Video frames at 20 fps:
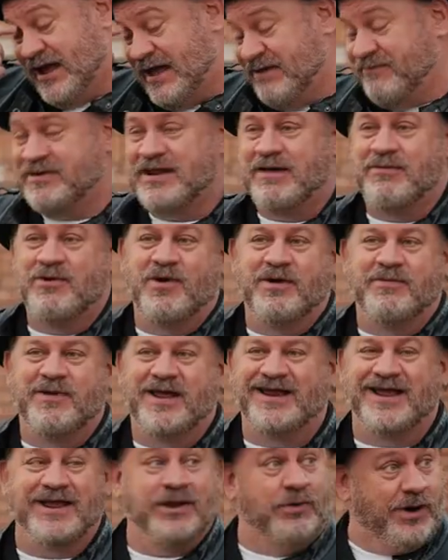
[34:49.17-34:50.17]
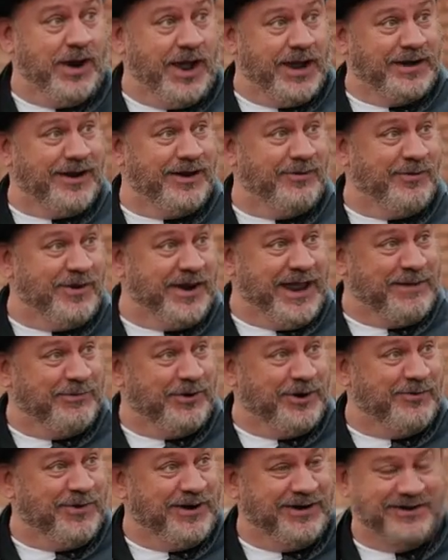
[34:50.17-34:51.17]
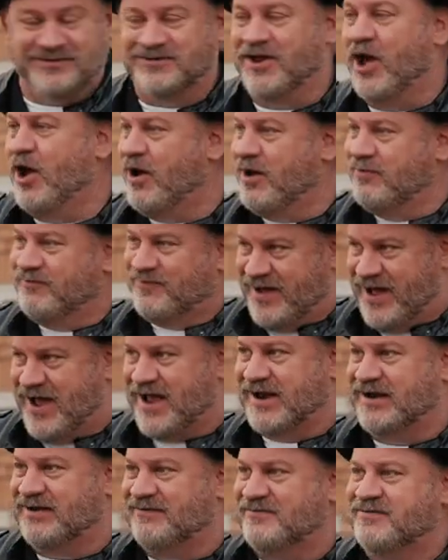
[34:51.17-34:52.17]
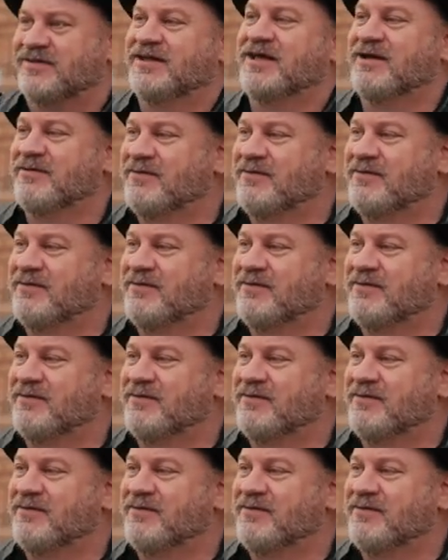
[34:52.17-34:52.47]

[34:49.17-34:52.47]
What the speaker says: Every time I walk by the guy, you want a hot dog? Want a hamburger? Want it? No, I'm fine.